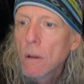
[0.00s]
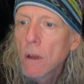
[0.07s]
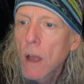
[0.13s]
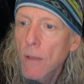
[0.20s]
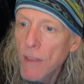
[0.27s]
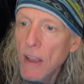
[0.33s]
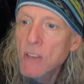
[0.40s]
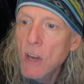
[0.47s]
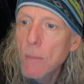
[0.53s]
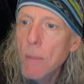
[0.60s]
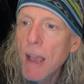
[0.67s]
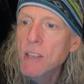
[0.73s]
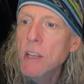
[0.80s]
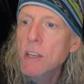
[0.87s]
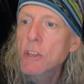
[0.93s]
That's what I'm
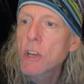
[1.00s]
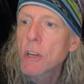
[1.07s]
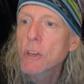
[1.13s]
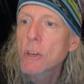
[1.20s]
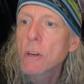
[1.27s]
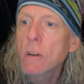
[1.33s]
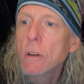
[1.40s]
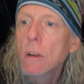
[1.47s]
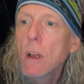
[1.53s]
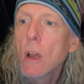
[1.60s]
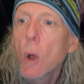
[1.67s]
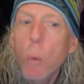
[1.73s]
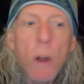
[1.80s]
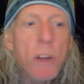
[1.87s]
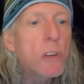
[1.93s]
asking, Ginger.
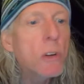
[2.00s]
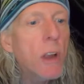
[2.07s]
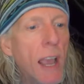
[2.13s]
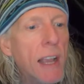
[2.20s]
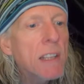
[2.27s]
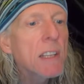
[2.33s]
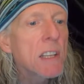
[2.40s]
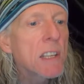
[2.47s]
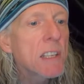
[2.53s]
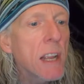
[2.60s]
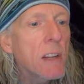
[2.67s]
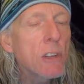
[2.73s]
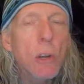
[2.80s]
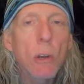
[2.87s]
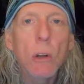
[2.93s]
What's your
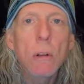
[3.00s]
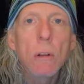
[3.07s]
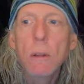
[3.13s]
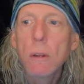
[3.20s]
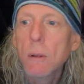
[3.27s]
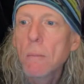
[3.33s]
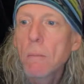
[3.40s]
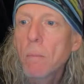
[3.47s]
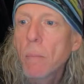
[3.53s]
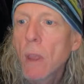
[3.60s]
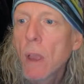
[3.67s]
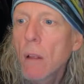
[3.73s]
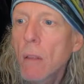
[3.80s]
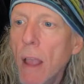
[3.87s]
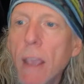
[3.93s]
existential?
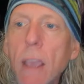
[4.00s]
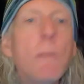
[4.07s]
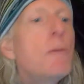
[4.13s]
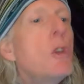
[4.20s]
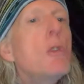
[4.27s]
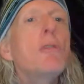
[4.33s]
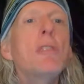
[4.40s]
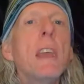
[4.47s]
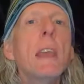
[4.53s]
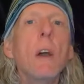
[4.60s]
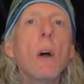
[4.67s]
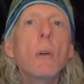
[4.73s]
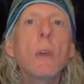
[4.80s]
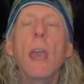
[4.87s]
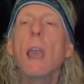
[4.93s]
Like, if you think
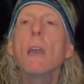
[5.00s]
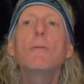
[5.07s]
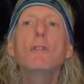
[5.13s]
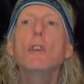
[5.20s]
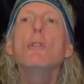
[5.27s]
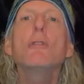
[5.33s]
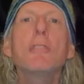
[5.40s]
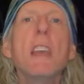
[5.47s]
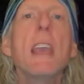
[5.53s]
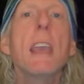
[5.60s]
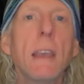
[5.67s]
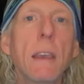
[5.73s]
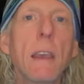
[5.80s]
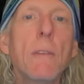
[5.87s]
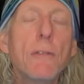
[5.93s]

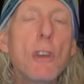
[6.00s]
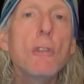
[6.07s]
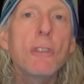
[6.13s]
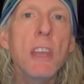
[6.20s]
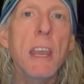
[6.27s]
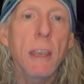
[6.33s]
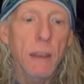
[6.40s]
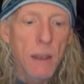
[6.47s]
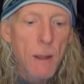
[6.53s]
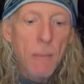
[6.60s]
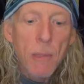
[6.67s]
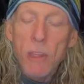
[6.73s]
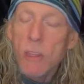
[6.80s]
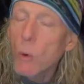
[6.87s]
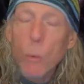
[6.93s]

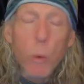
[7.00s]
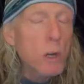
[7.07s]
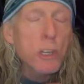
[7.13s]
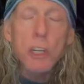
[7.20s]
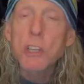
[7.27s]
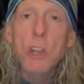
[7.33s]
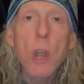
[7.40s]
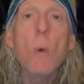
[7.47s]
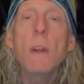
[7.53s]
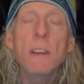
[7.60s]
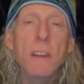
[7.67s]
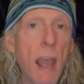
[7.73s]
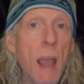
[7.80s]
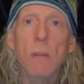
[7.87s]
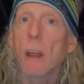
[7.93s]
that we're just going
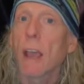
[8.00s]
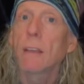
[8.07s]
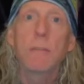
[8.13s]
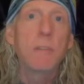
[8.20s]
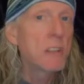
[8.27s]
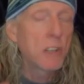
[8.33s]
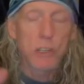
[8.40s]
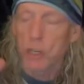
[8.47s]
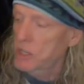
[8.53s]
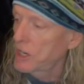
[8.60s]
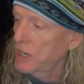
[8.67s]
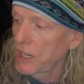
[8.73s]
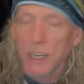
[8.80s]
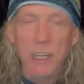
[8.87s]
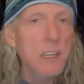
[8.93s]
down, like this is just
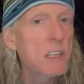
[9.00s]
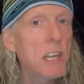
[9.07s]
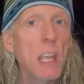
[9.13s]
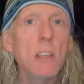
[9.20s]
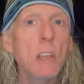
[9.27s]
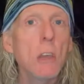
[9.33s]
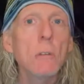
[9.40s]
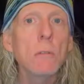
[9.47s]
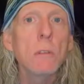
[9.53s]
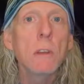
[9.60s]
going to continue,